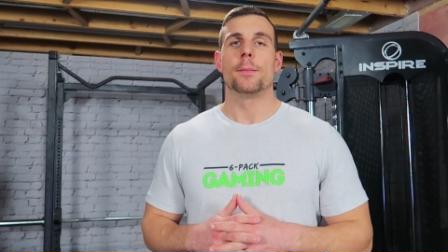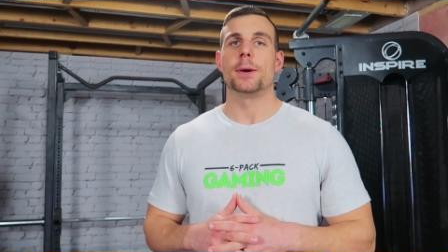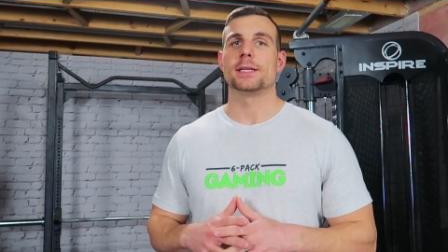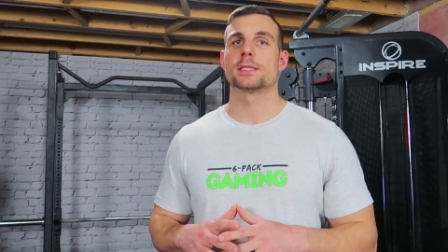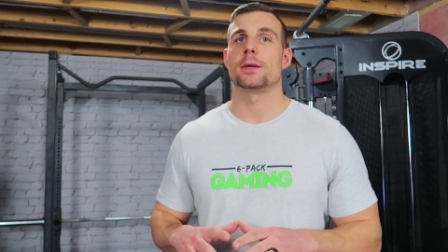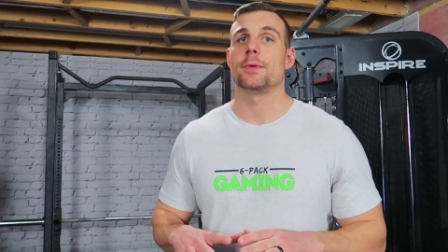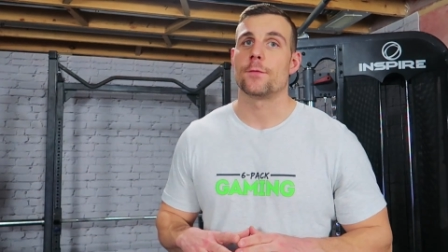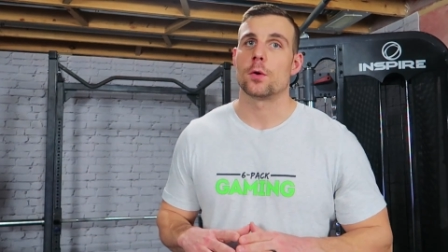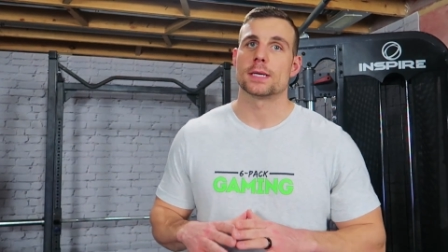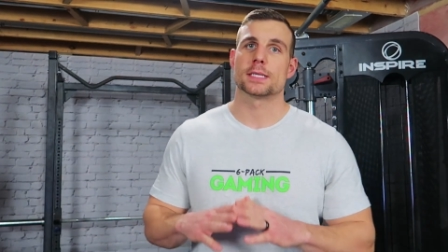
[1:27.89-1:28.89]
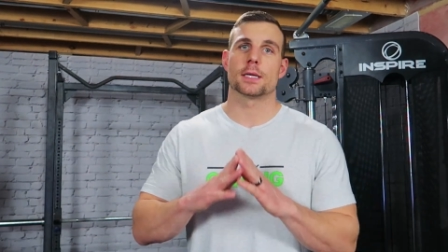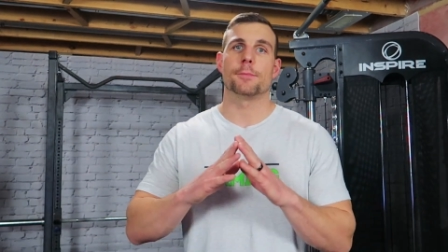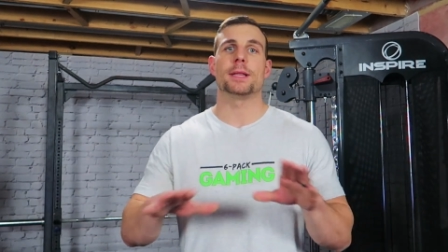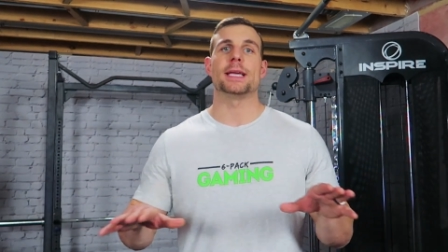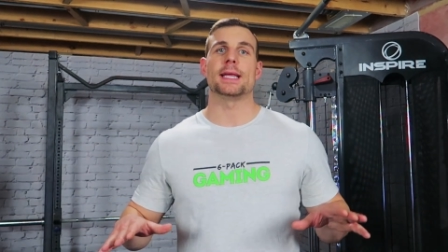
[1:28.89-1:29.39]
but it's gonna be focused
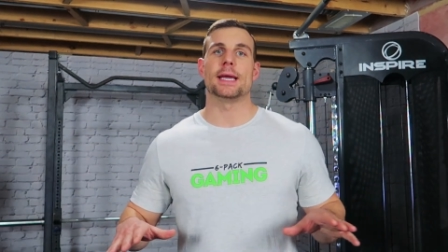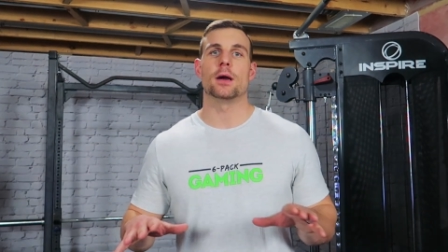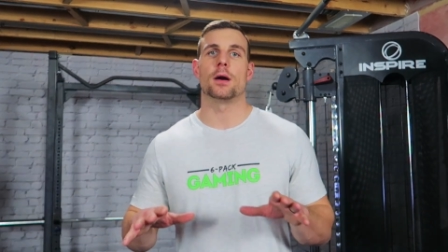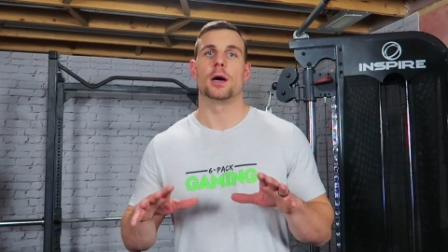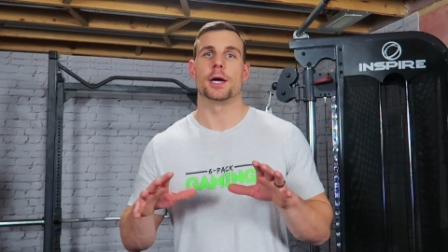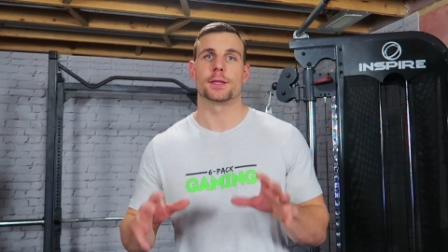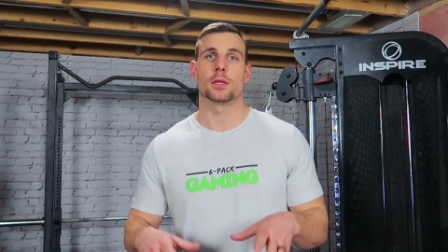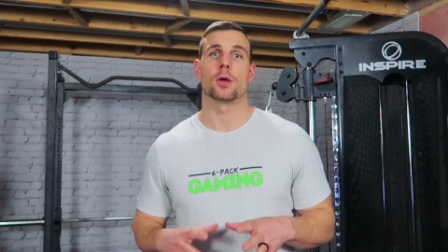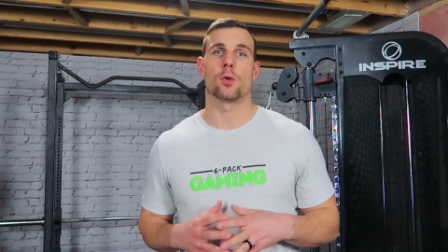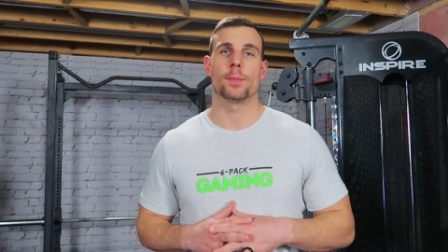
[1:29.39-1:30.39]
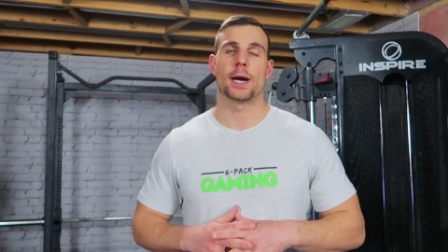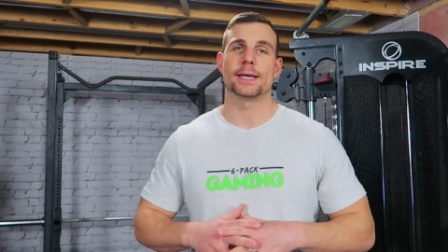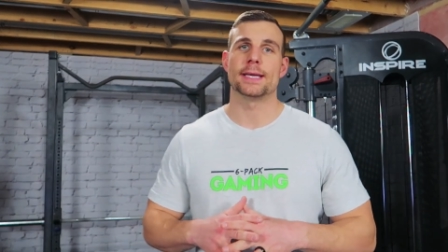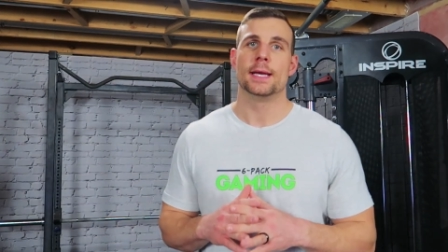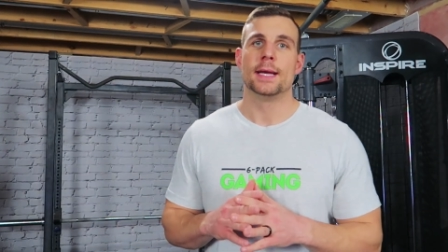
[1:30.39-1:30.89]
completely on the lower
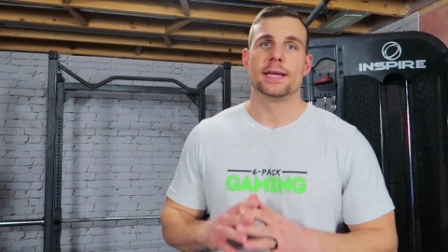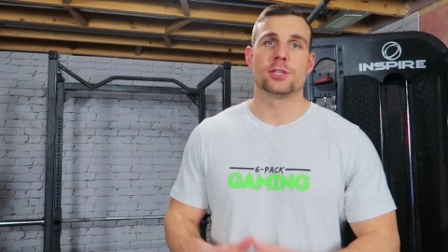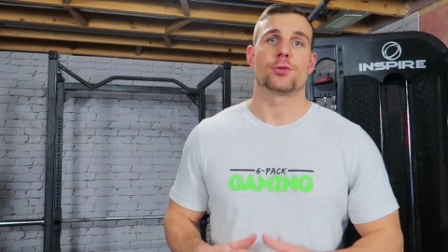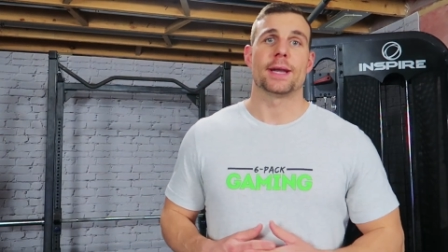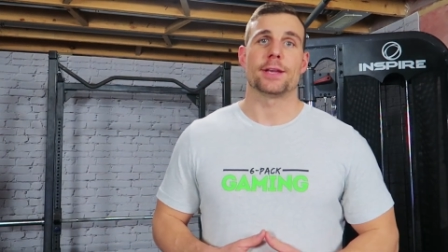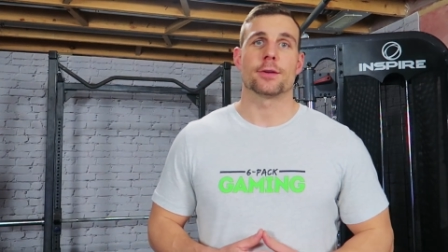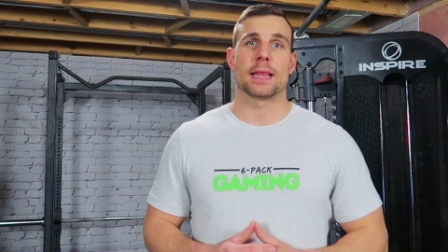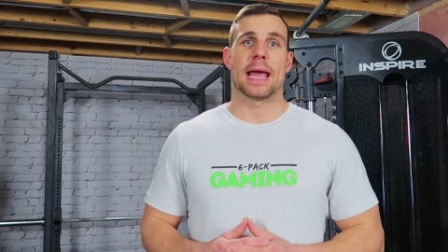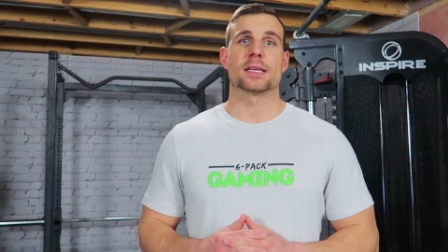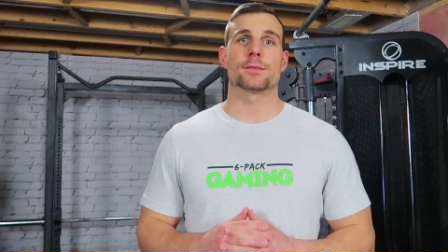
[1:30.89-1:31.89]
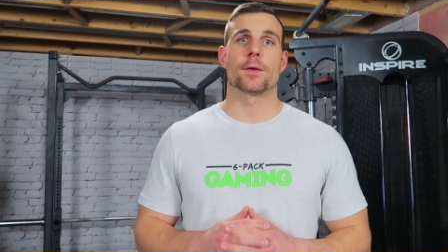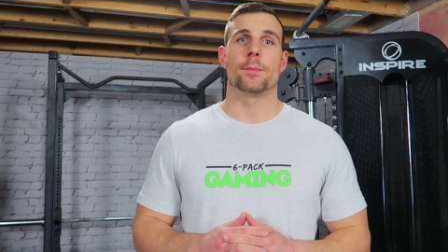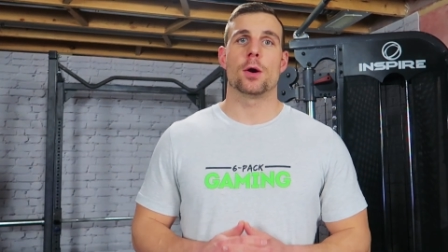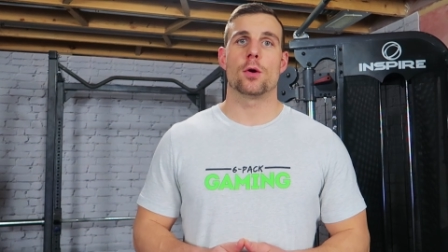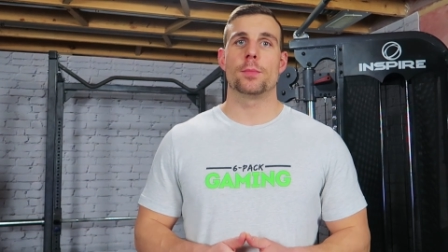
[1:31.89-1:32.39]
body and training your legs
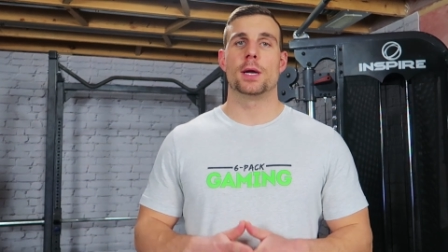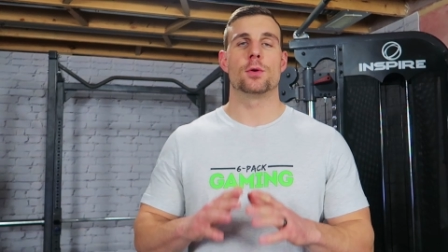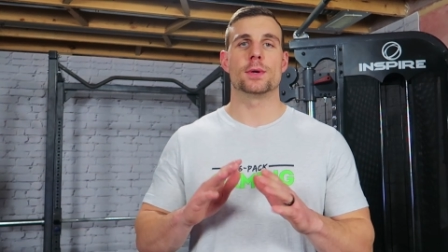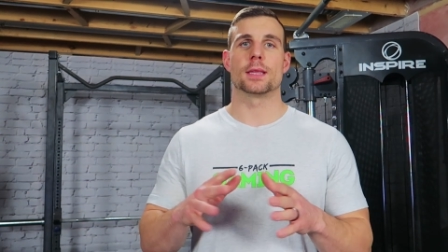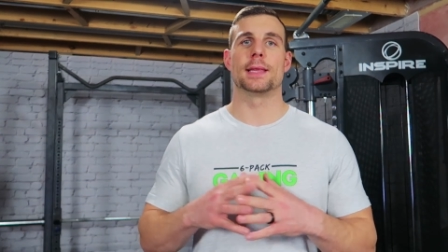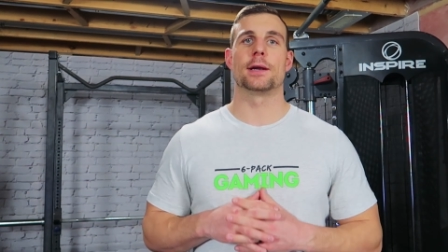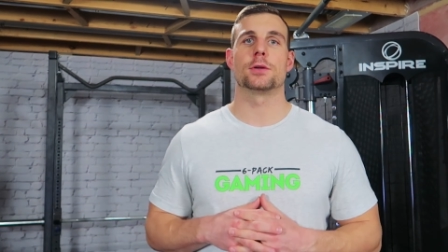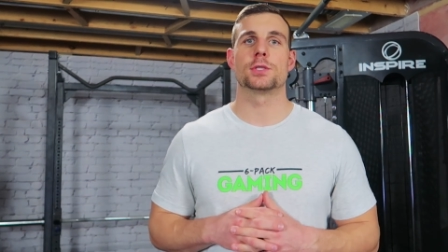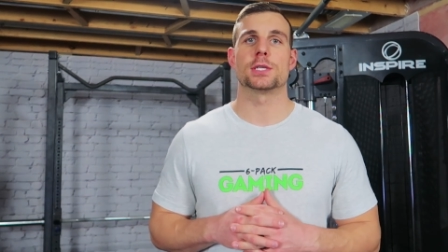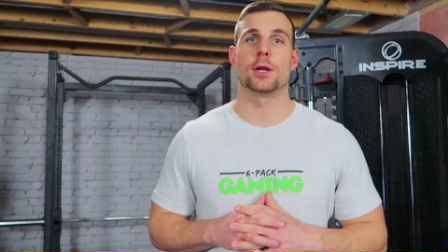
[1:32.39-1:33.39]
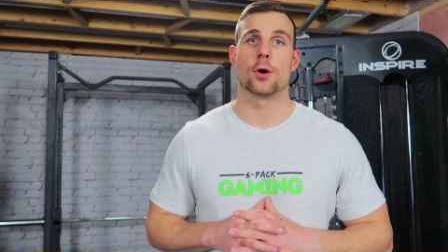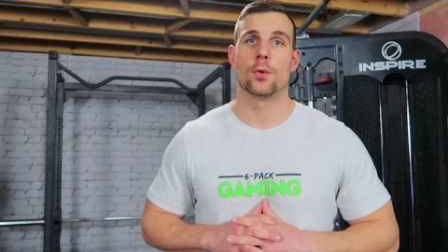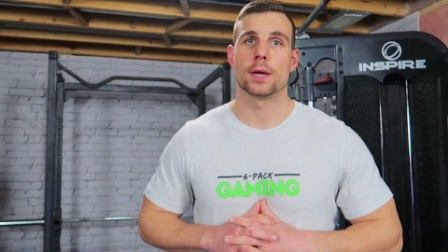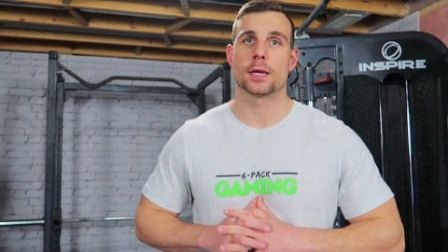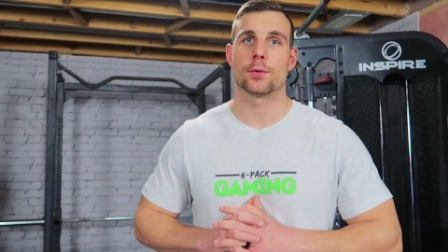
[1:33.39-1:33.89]
from home with little to
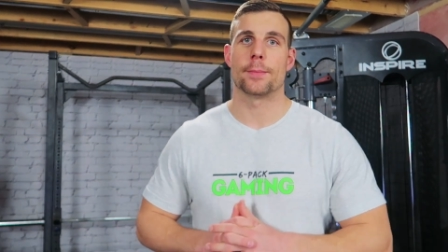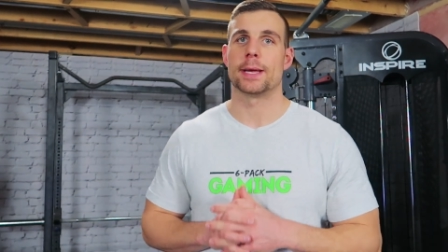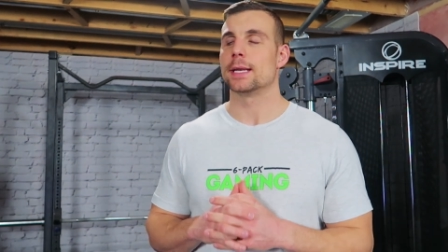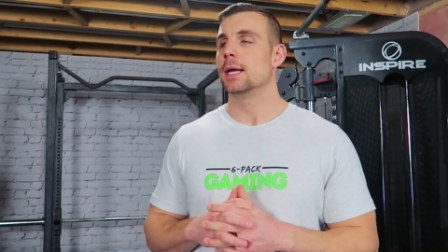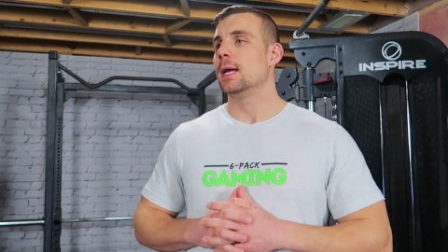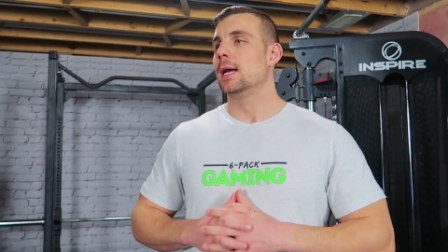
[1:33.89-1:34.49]
no equipment.